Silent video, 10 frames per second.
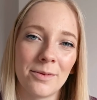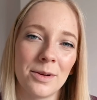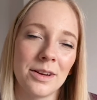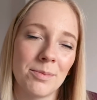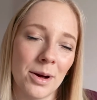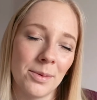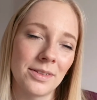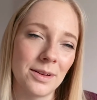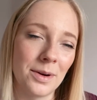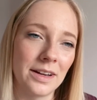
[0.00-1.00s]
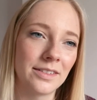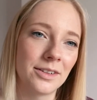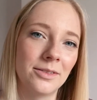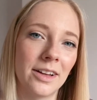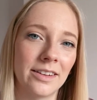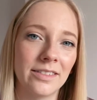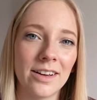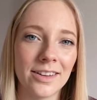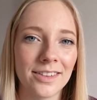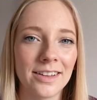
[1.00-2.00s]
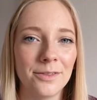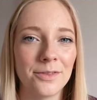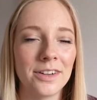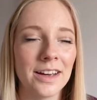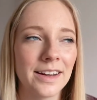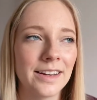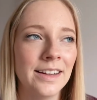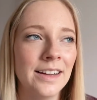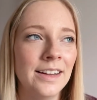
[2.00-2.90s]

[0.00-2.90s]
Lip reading: We did purposely wait until like last thing of the day,